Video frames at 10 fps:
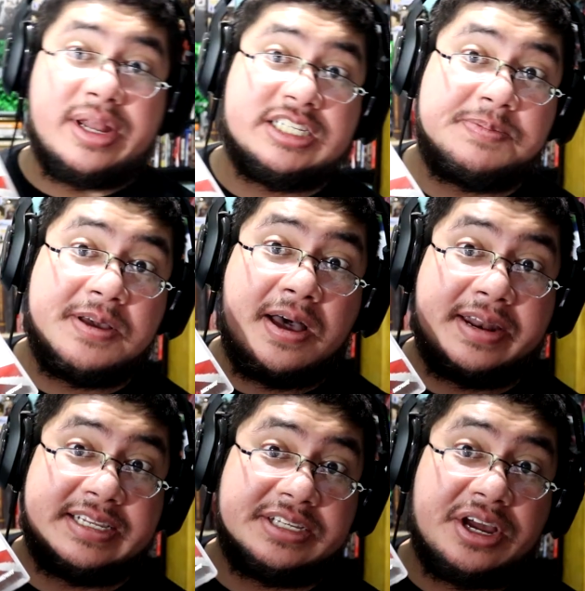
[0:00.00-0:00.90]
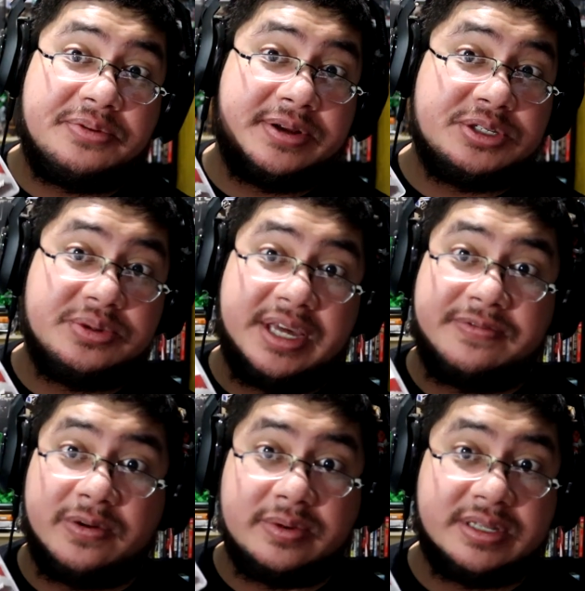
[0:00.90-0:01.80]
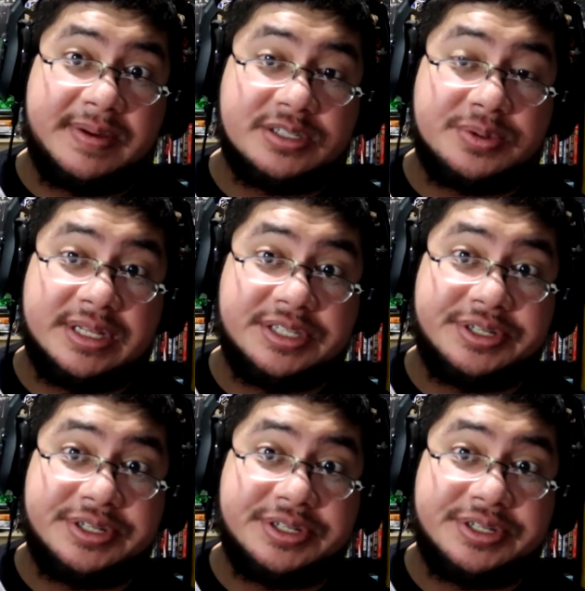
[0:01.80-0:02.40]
let's be honest, Unreal 2K4 was the best one in the